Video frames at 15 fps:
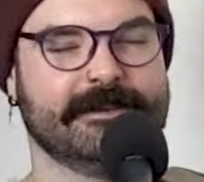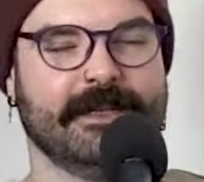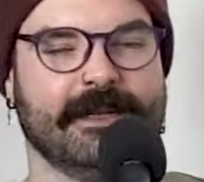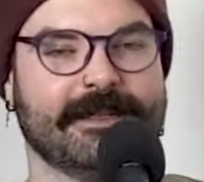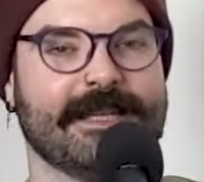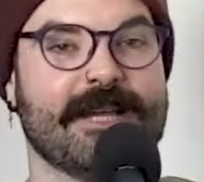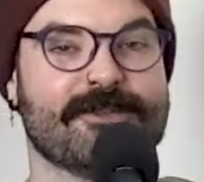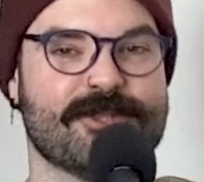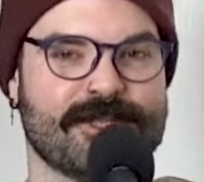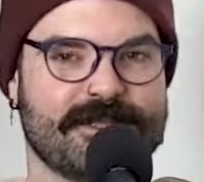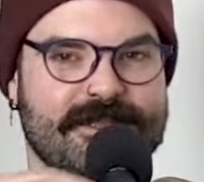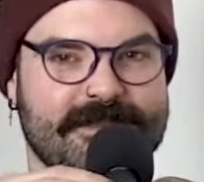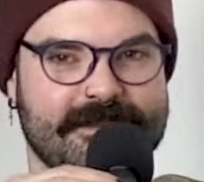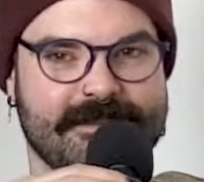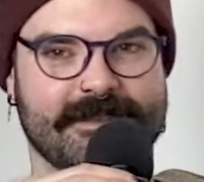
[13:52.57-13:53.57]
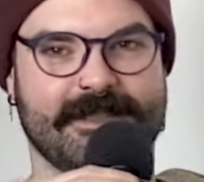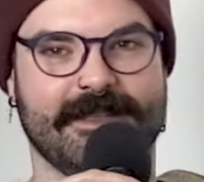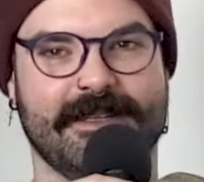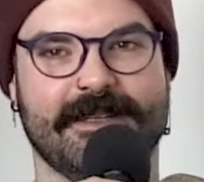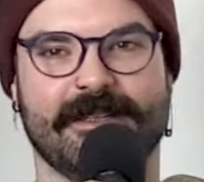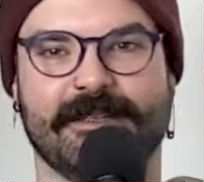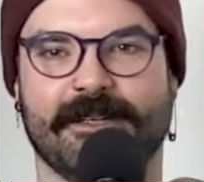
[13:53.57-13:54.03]
Alleged.
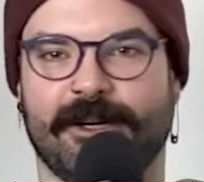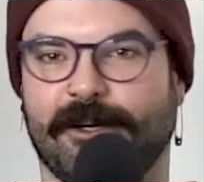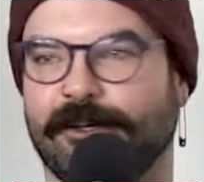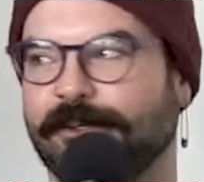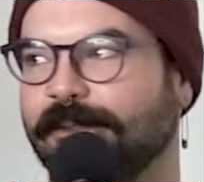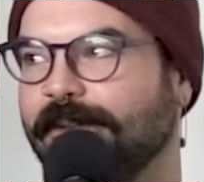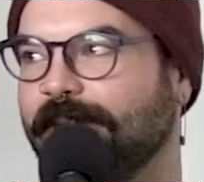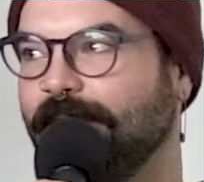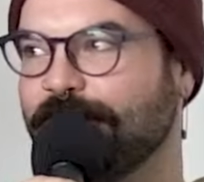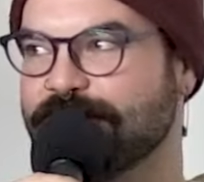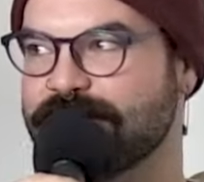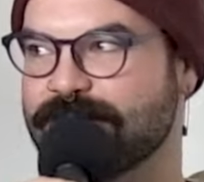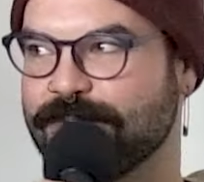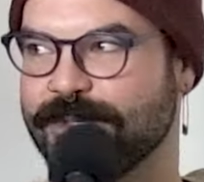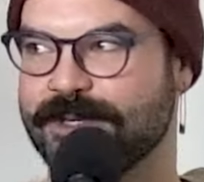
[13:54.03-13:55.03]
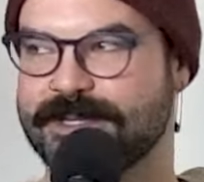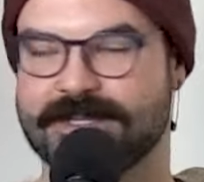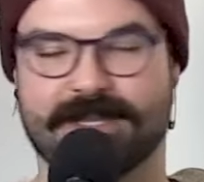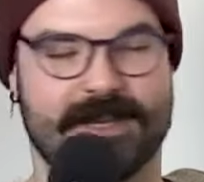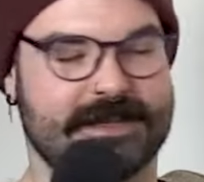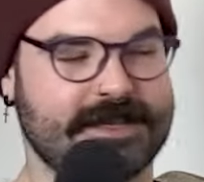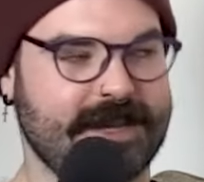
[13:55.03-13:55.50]
All stories
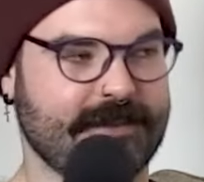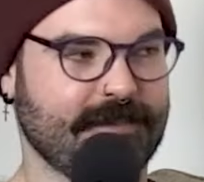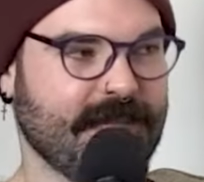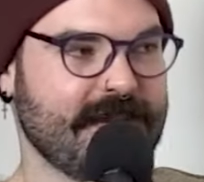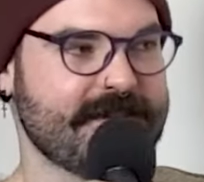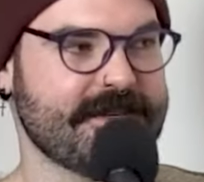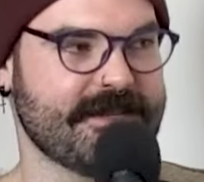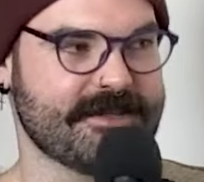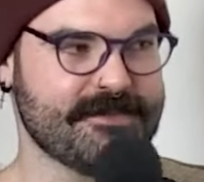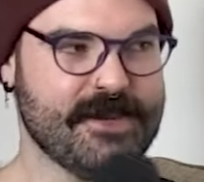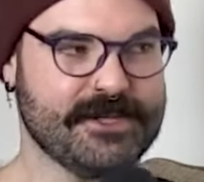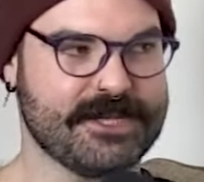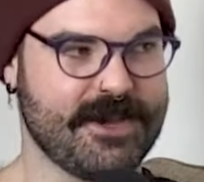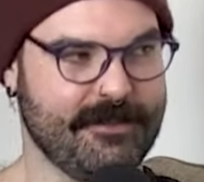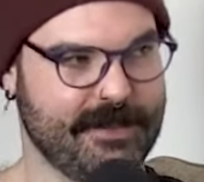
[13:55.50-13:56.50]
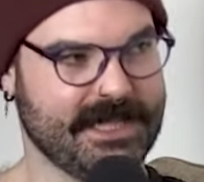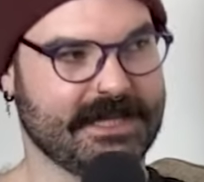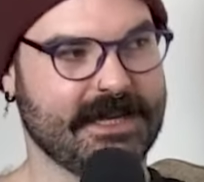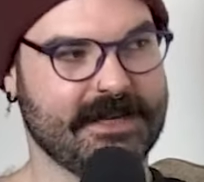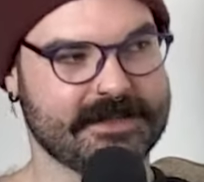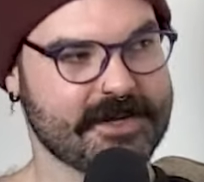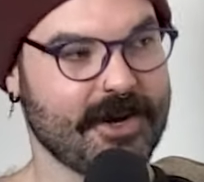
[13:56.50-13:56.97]
that take place on small town big
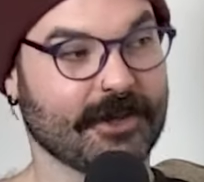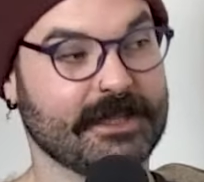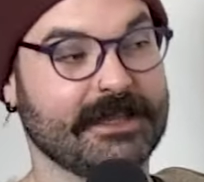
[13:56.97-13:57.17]
gays are